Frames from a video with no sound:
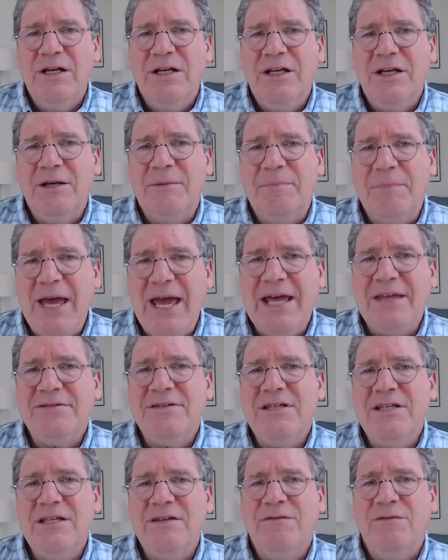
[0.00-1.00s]

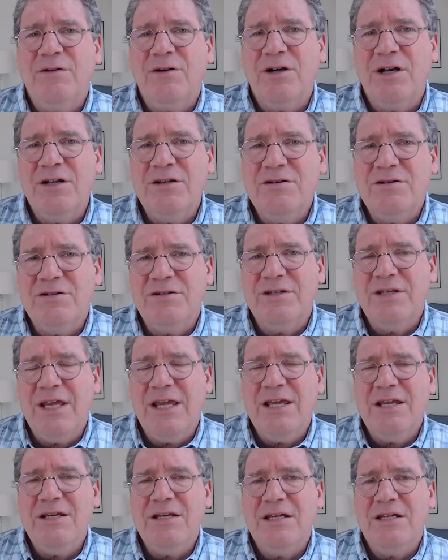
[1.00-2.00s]
capacity for
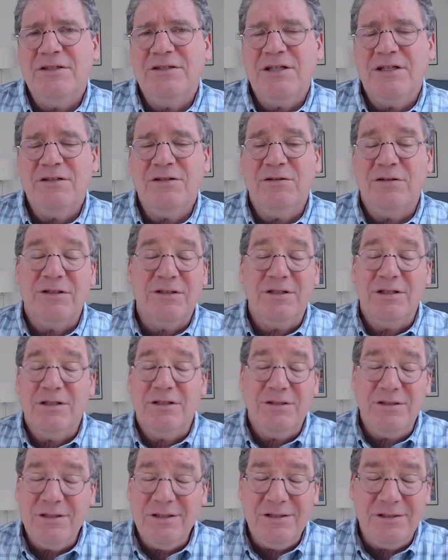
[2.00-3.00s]
understanding has increased, and
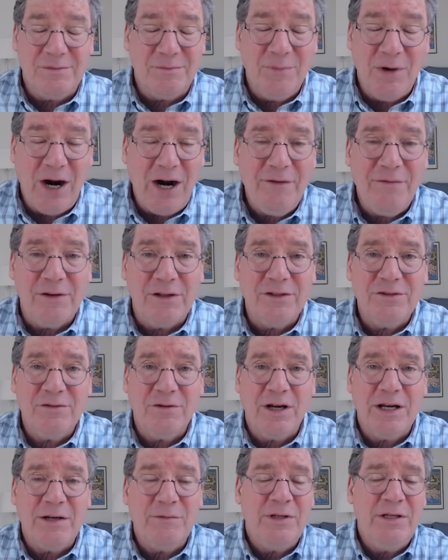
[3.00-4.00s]
it's just marvelous, right?